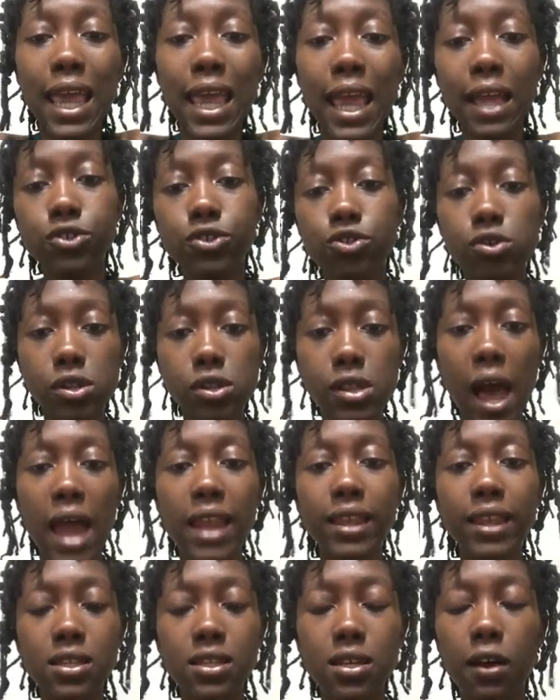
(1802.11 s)
Cancer a
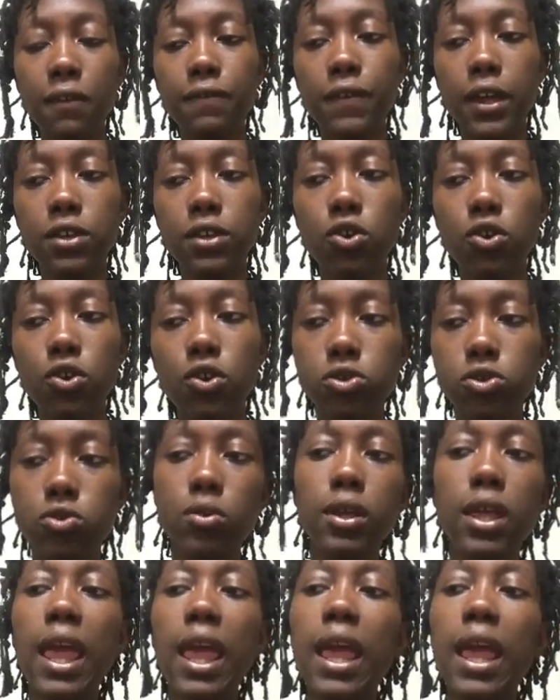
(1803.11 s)
lot of stuff and dotes on